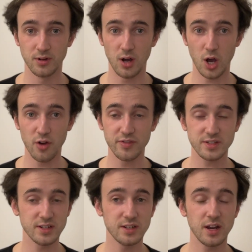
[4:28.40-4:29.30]

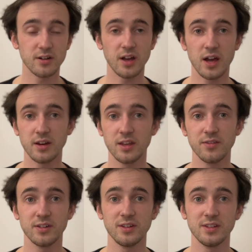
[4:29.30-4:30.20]
Obviously, they are not
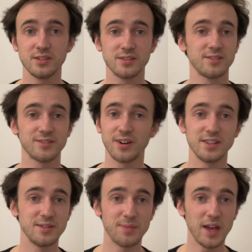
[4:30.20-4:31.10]
given these
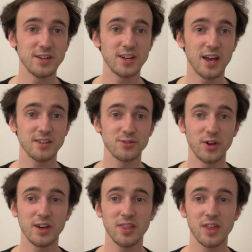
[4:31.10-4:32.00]
crazy paychecks or
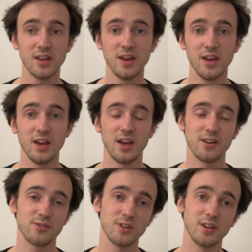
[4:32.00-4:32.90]
anything
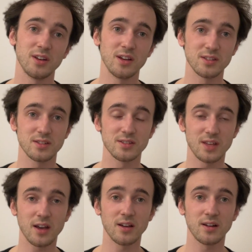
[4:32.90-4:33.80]
and treated as
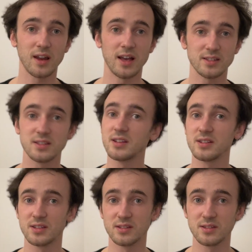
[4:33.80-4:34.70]
second-class
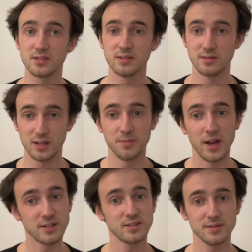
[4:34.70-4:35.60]
citizens at
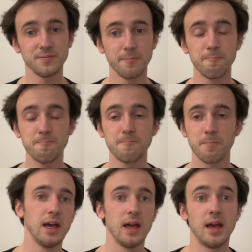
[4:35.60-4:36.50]
best.
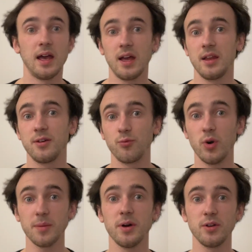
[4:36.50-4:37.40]
And
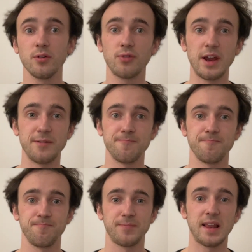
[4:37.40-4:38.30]
what about Ukraine?
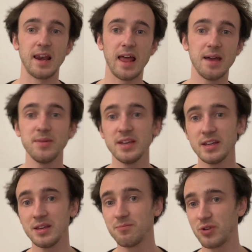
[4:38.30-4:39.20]
Let
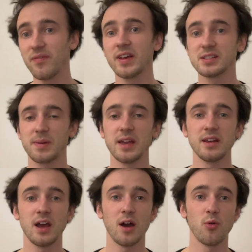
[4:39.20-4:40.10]
me briefly
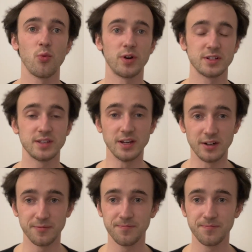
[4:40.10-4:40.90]
explain how it works here.